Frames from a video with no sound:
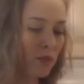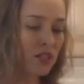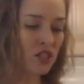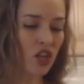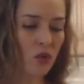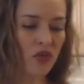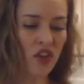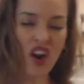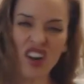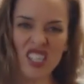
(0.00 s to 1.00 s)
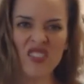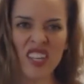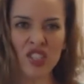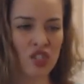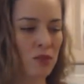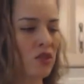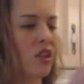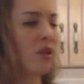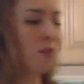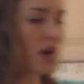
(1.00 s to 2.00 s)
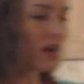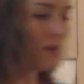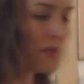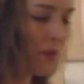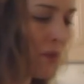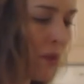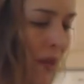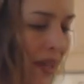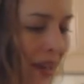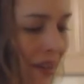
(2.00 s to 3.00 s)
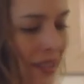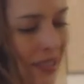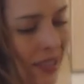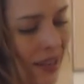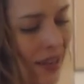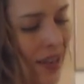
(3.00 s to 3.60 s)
I'm gonna start with the hardest vegetables on the bottom. I'm gonna put my carrots in.